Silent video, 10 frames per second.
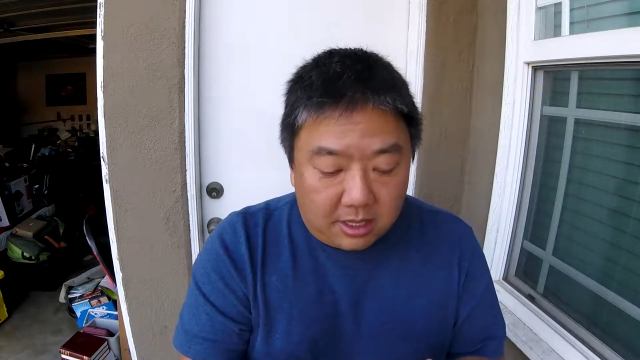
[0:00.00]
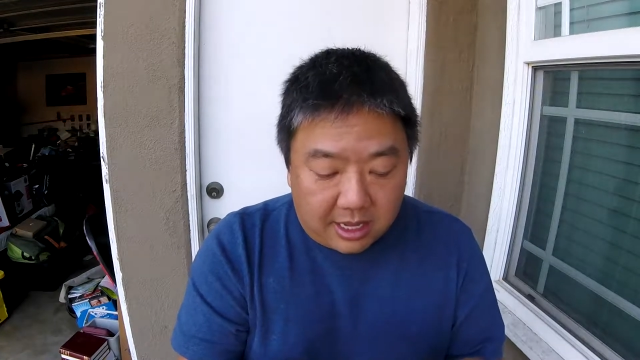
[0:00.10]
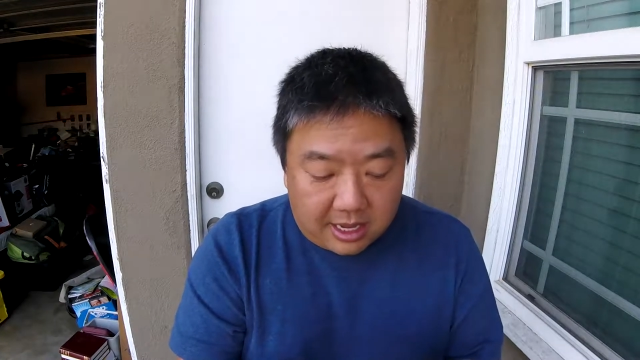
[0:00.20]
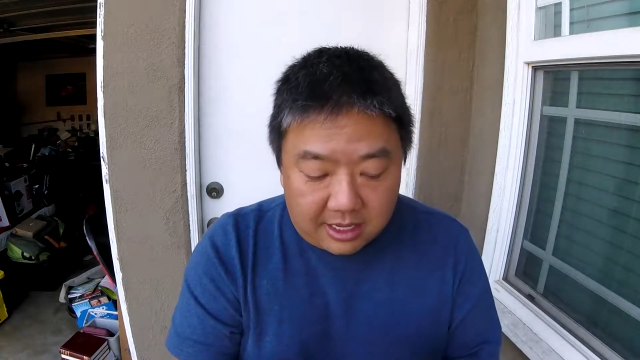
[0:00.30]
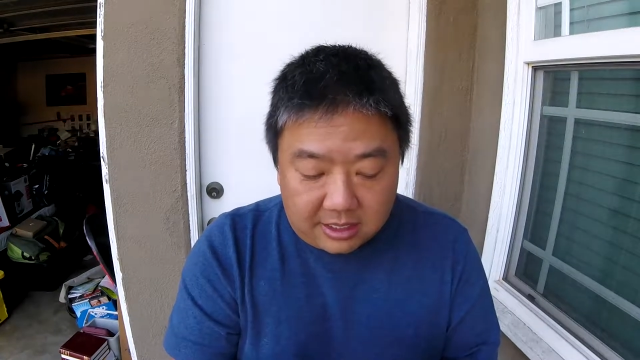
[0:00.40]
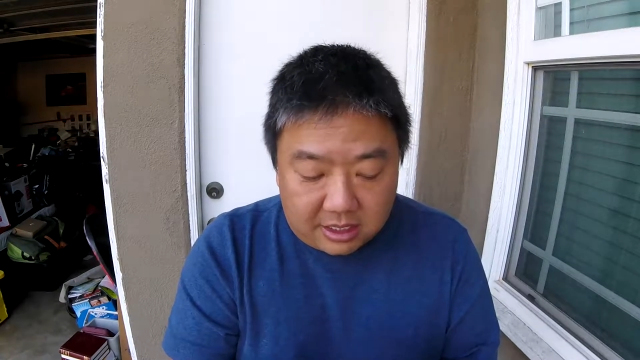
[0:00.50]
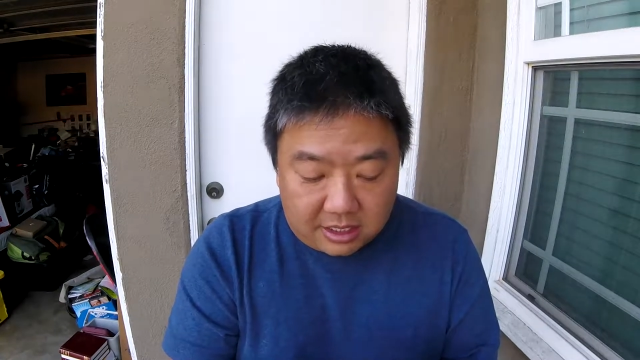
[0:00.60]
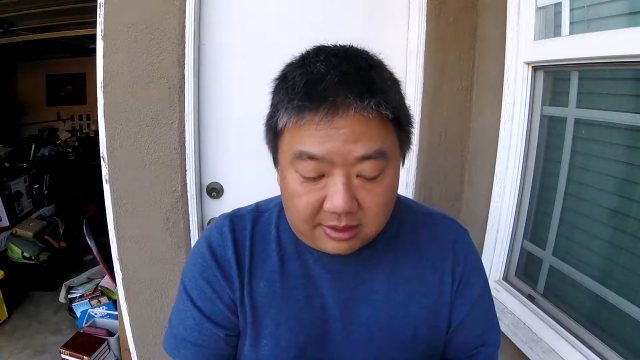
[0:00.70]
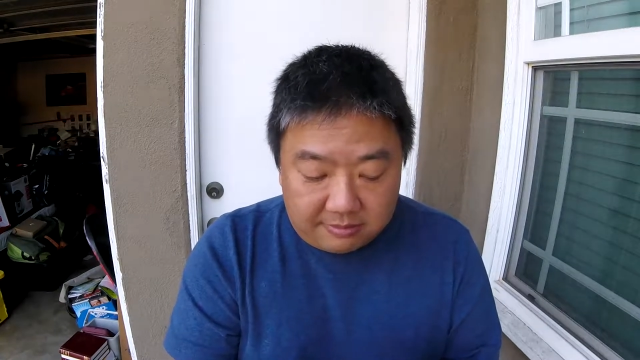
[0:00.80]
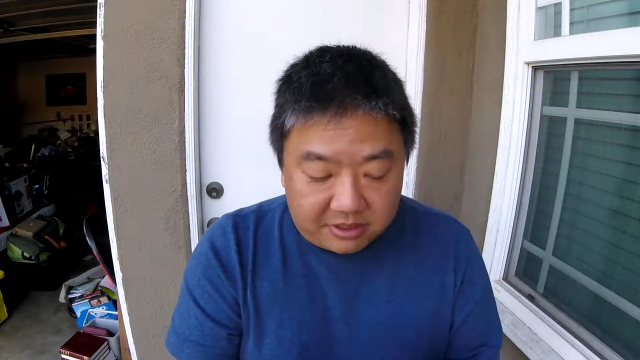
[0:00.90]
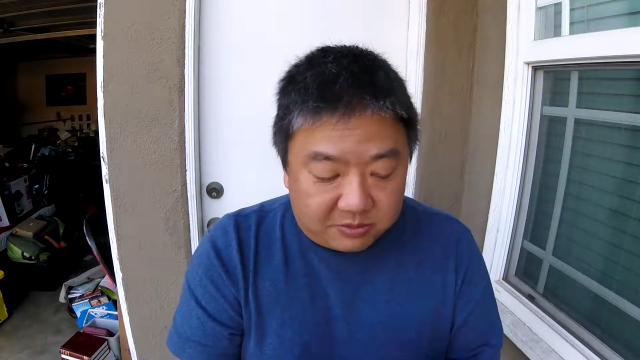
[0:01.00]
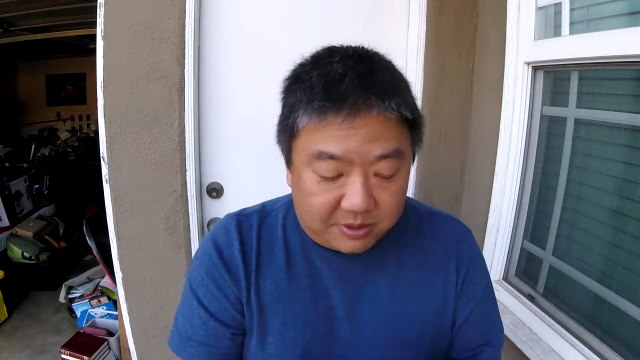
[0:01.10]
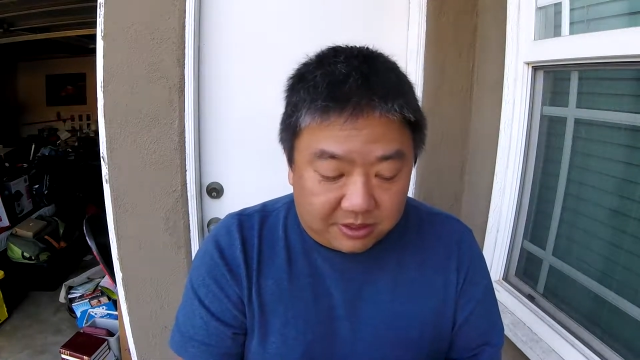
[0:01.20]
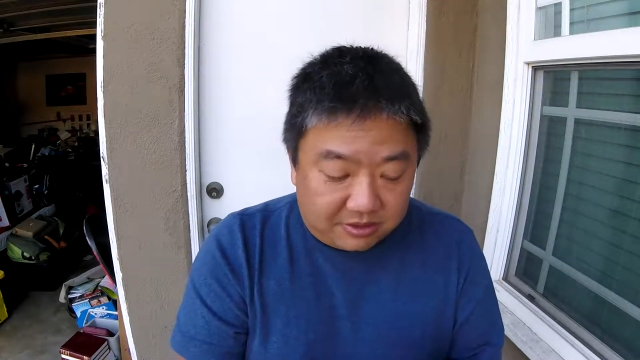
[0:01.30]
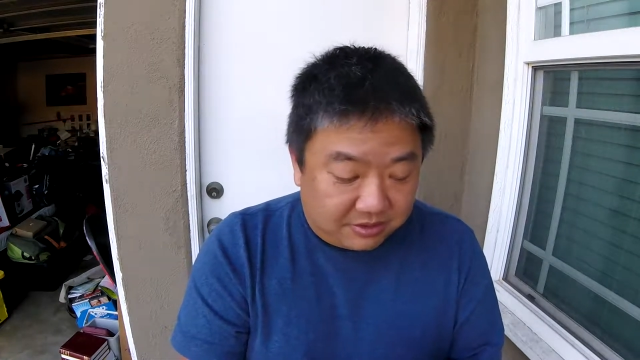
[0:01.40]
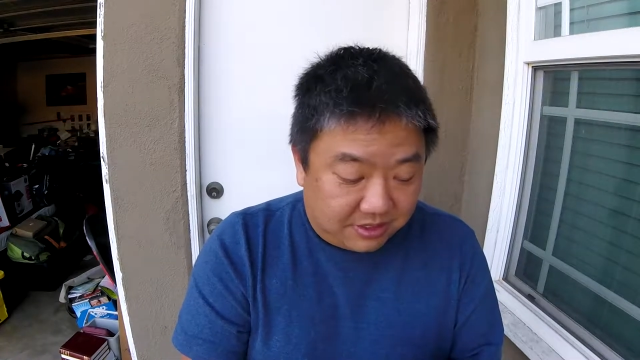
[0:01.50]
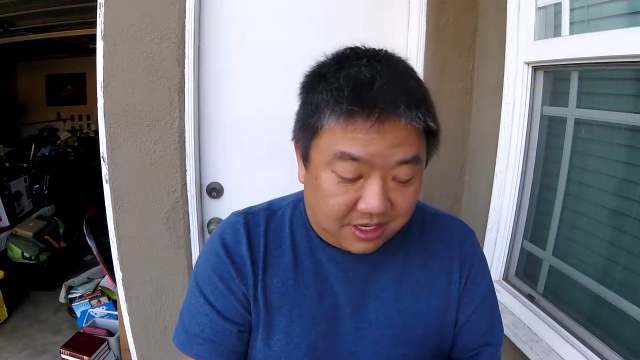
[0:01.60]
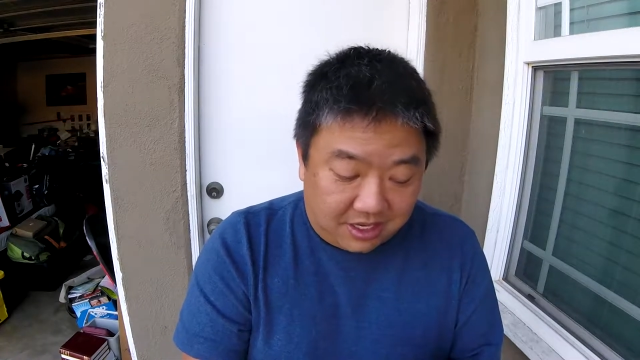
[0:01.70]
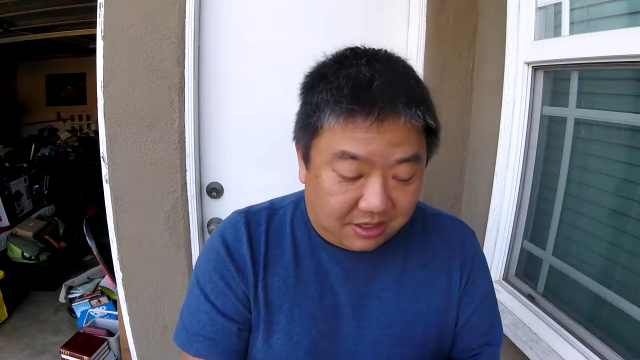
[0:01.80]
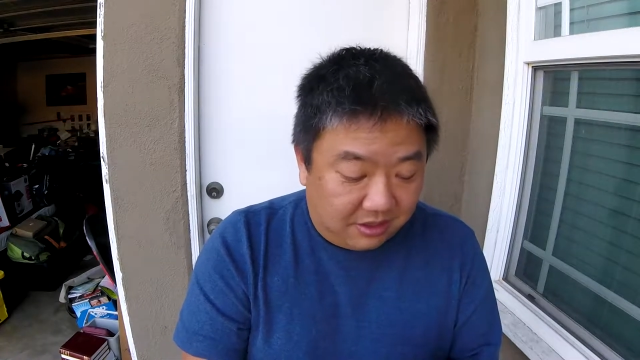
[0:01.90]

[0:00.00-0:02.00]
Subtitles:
and it smells like